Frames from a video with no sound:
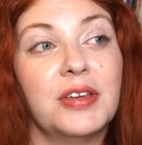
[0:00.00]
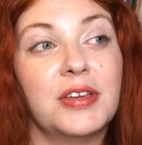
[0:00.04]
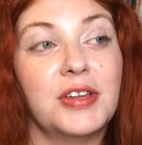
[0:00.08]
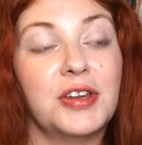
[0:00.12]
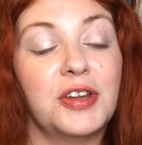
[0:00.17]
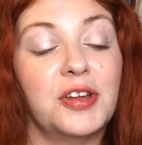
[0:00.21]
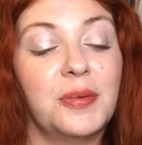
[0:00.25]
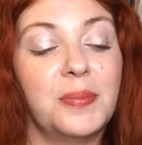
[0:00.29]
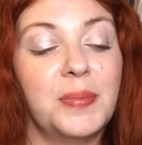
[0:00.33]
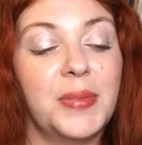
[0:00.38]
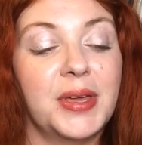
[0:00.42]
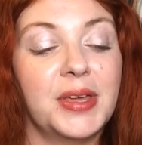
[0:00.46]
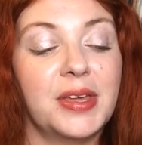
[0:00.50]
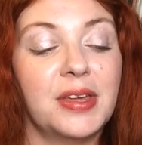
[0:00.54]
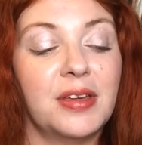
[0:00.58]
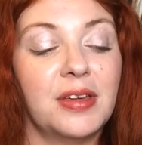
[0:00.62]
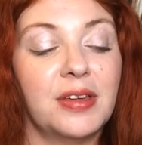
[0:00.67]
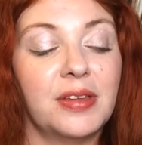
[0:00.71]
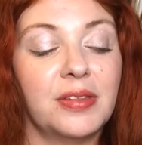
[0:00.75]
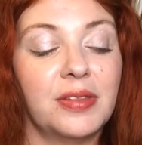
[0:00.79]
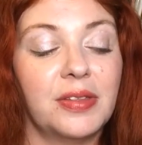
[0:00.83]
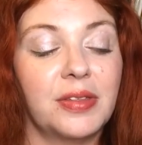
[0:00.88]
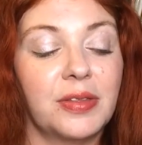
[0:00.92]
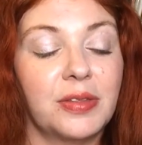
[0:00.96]

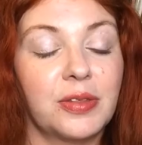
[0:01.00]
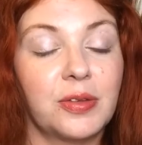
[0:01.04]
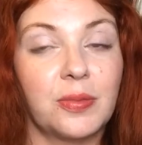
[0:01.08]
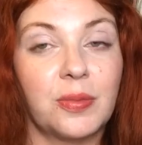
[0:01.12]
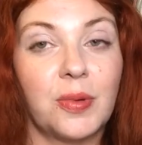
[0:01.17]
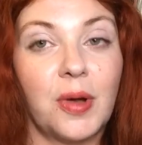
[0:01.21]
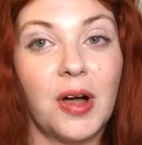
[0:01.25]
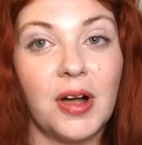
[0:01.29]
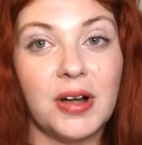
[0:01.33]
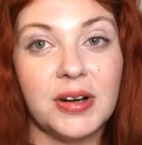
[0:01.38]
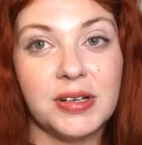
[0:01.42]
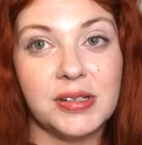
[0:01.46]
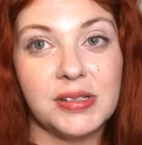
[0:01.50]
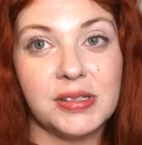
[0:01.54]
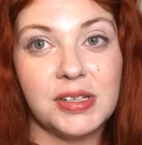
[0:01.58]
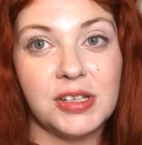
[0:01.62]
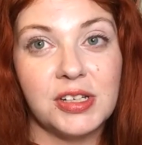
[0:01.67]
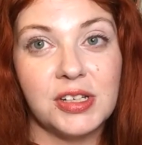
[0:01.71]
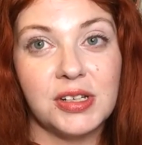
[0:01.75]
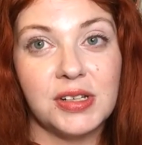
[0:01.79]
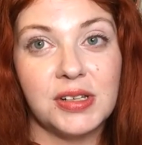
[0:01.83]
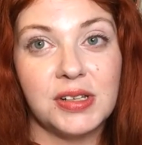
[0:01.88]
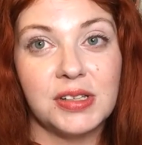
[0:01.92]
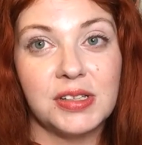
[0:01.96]
making the wrong
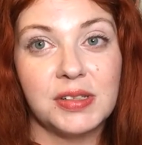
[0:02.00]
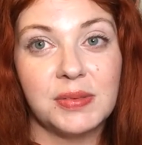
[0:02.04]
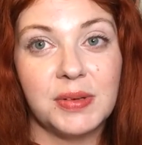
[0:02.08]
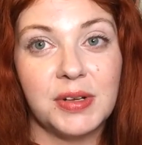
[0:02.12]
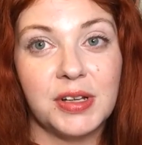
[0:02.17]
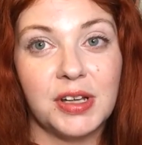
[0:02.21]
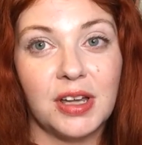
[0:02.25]
decisions when